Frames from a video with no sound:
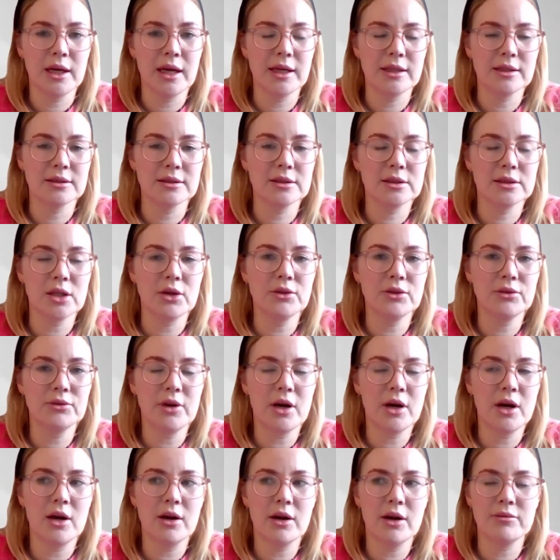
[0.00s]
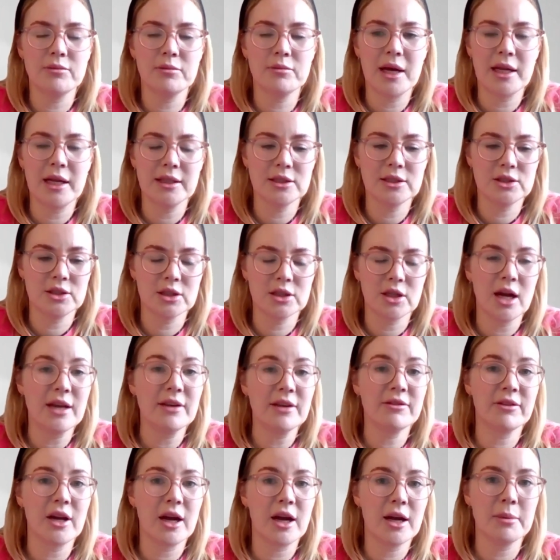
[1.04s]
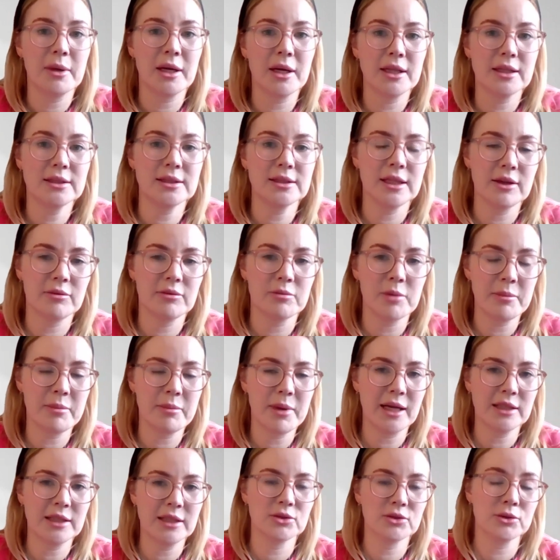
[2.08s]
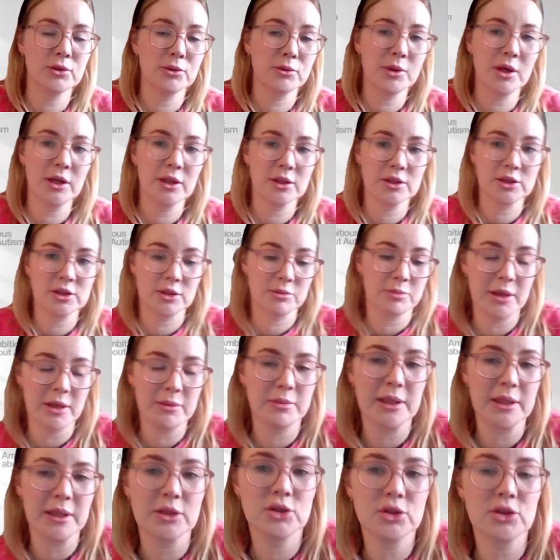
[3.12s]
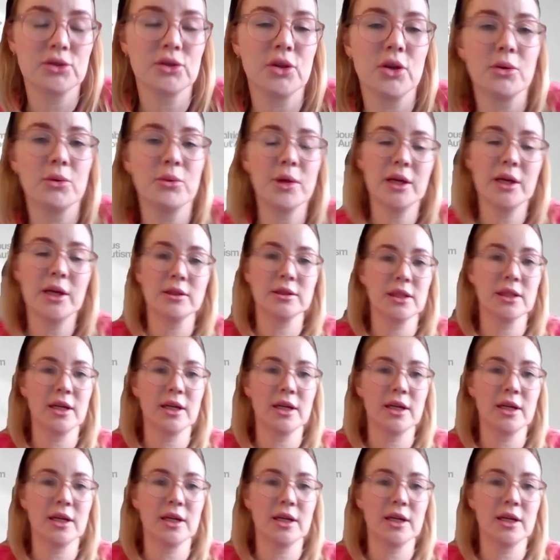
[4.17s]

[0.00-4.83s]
And so far, I've managed to kind of fly by the seat of my pants through work just by being strong-willed,